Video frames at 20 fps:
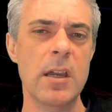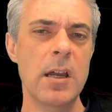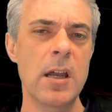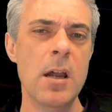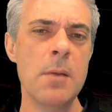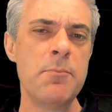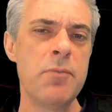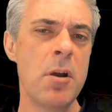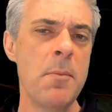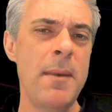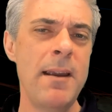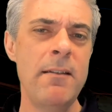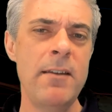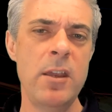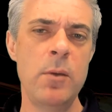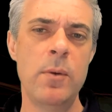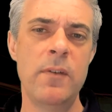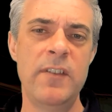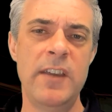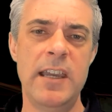Primarily
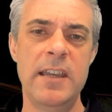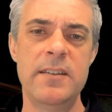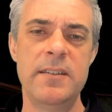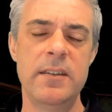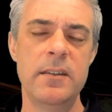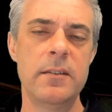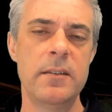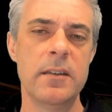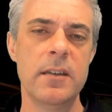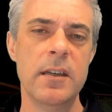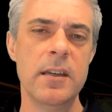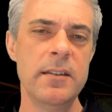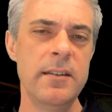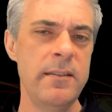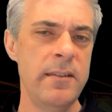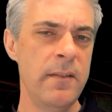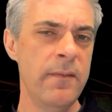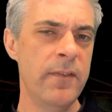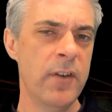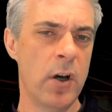with cases, this
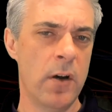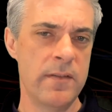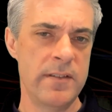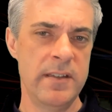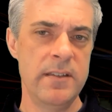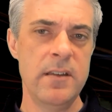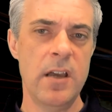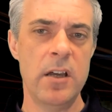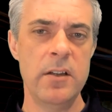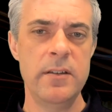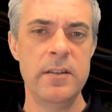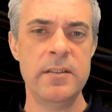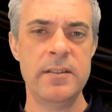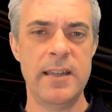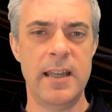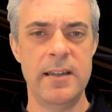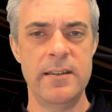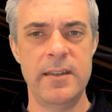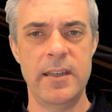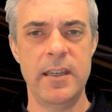involves
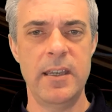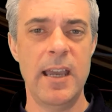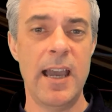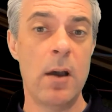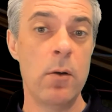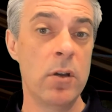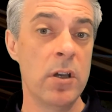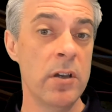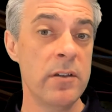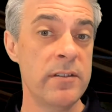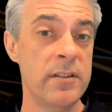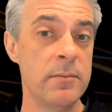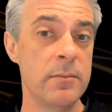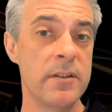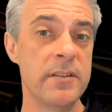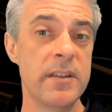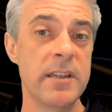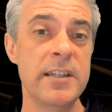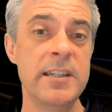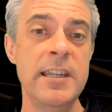understanding how customers
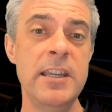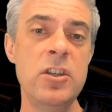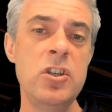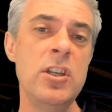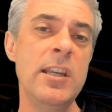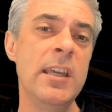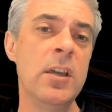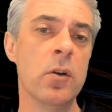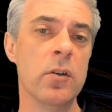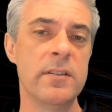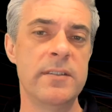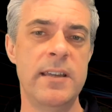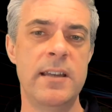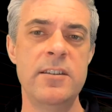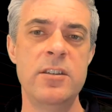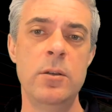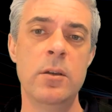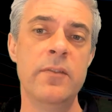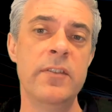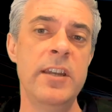initially contact
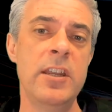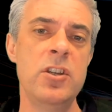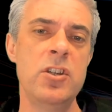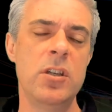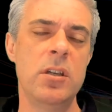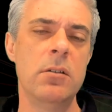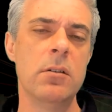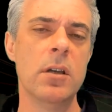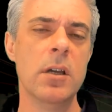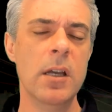you of an issue,